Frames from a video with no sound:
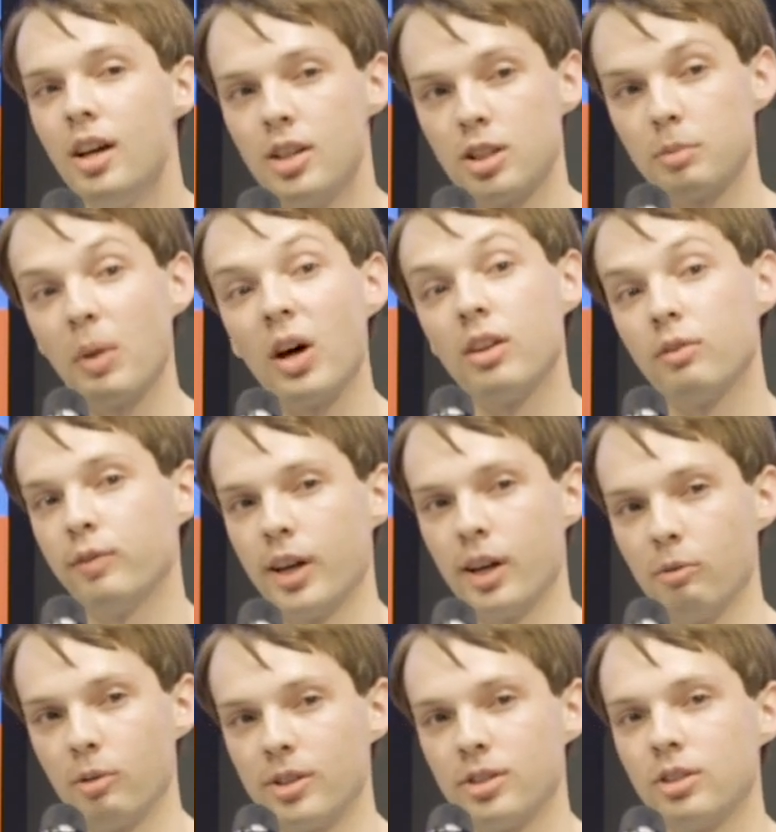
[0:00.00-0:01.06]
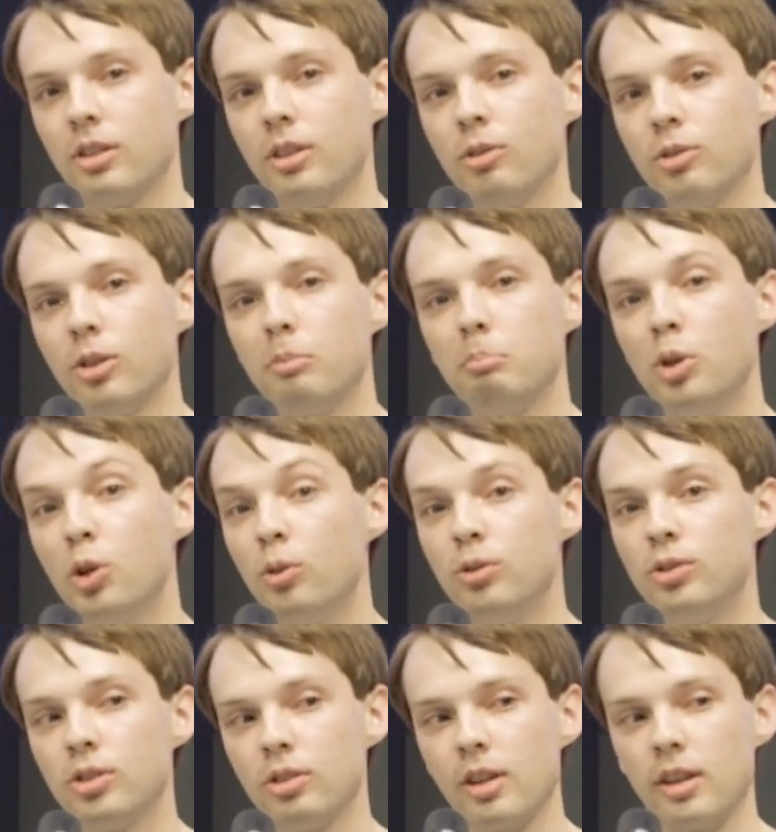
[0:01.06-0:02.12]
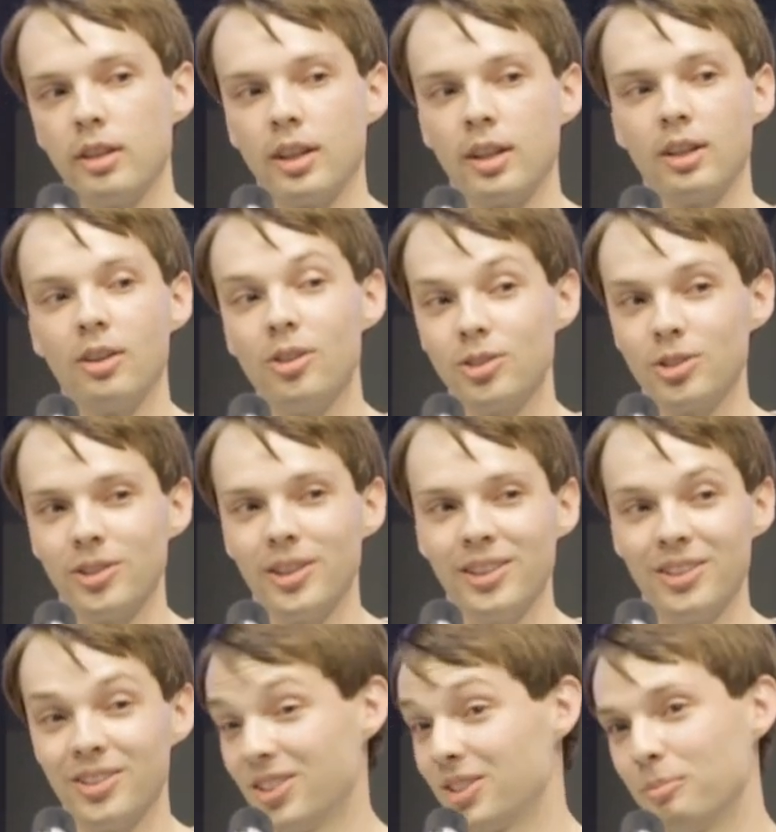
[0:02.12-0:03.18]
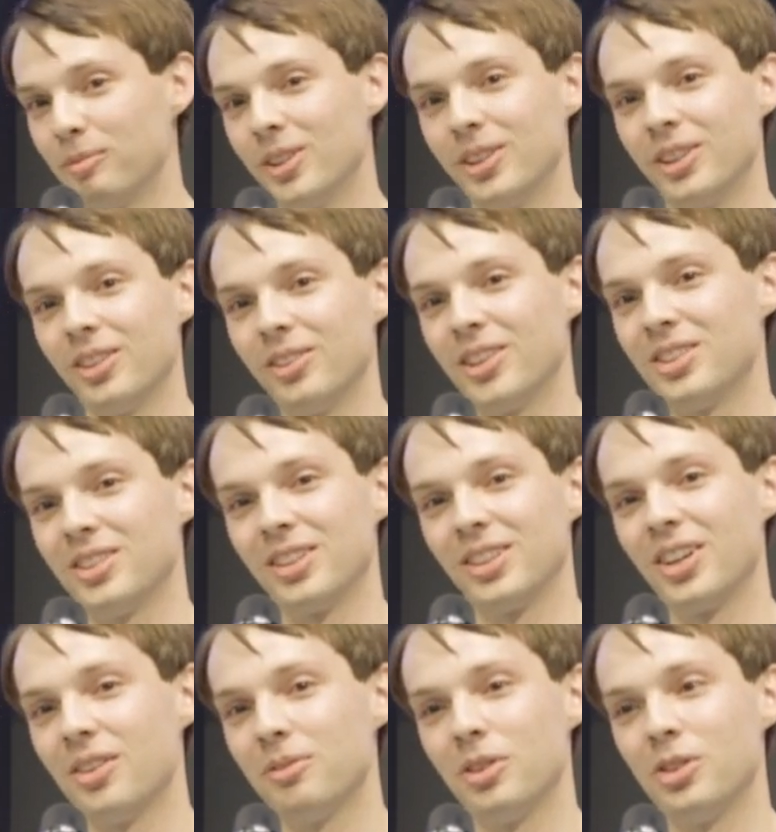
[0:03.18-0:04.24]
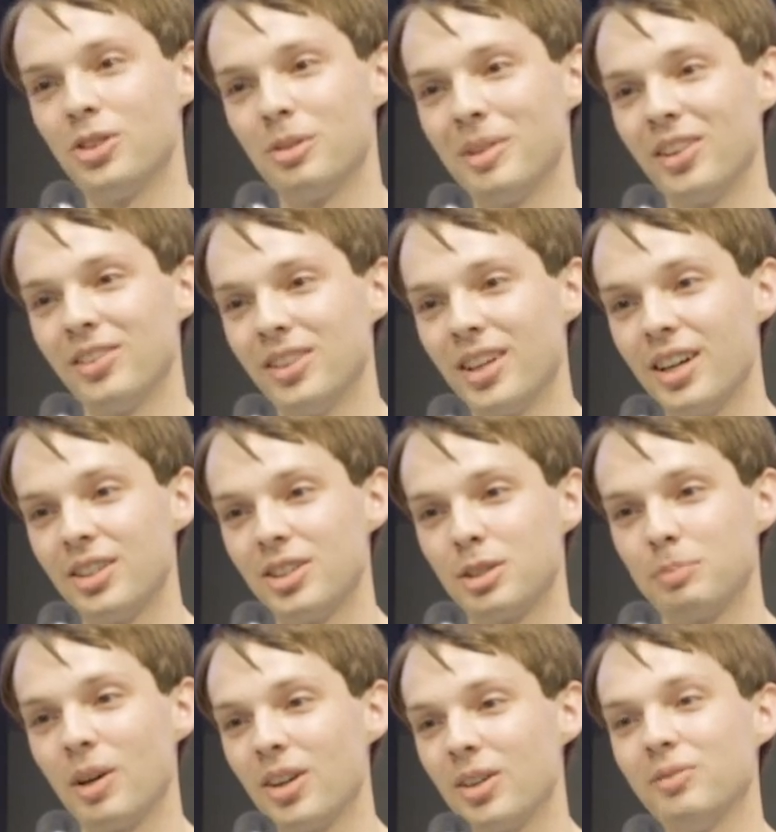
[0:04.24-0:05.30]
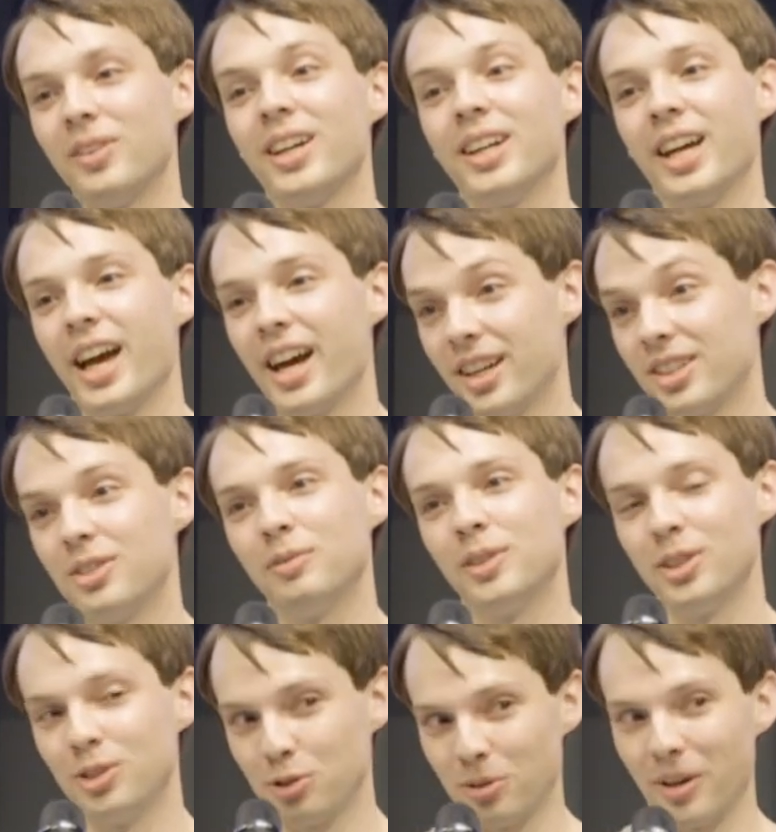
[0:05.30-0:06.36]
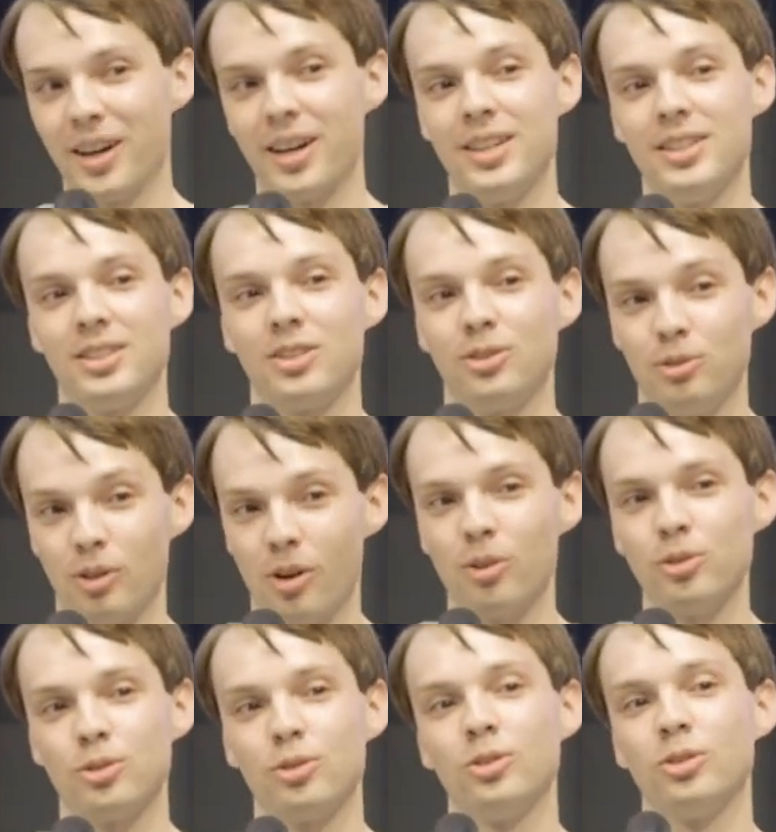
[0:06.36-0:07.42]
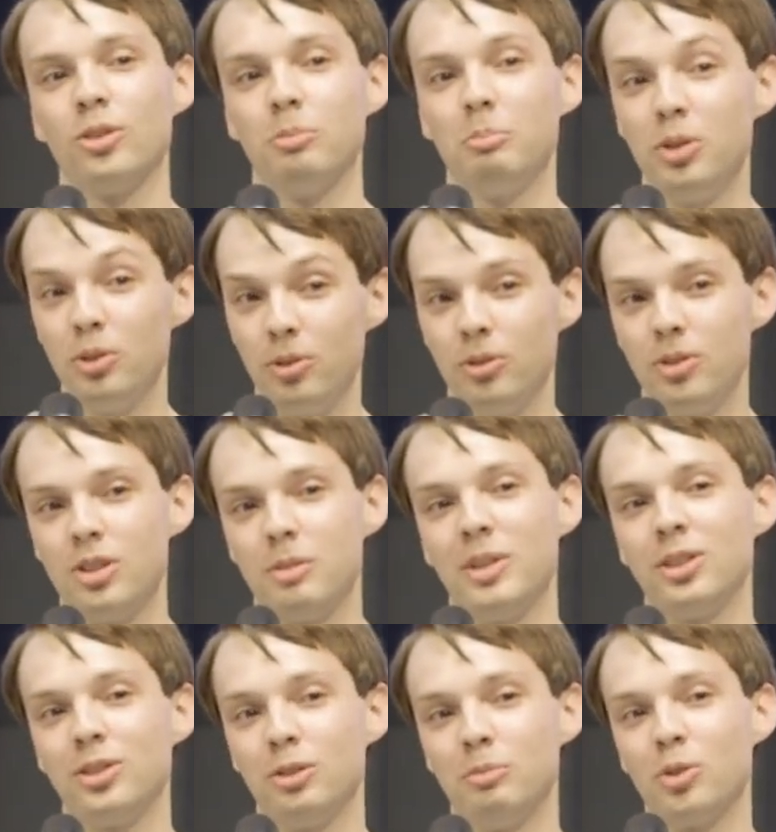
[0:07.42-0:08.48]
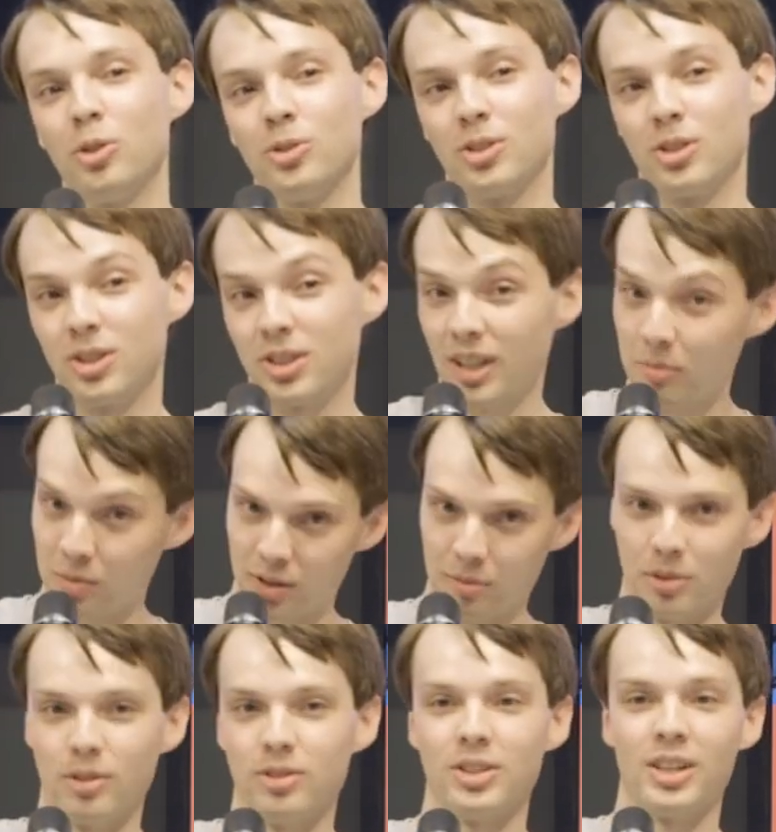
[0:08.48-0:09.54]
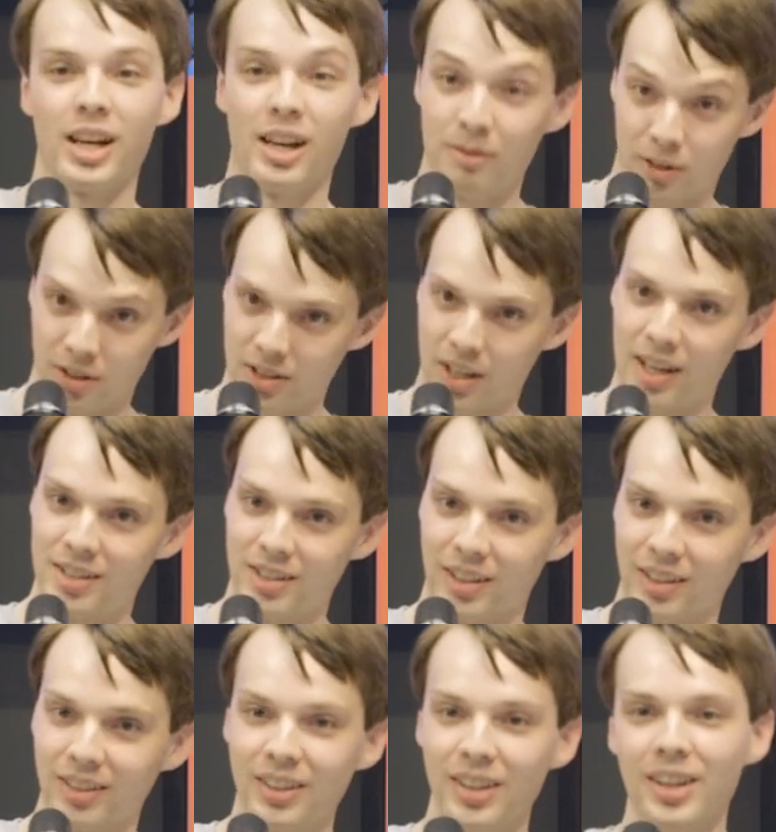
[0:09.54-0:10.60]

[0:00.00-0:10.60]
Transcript: Spotify wants to know your mood so that they can alter it. There's some really interesting coverage about that. Spotify actively tries to alter your mood to make you more susceptible to advertising.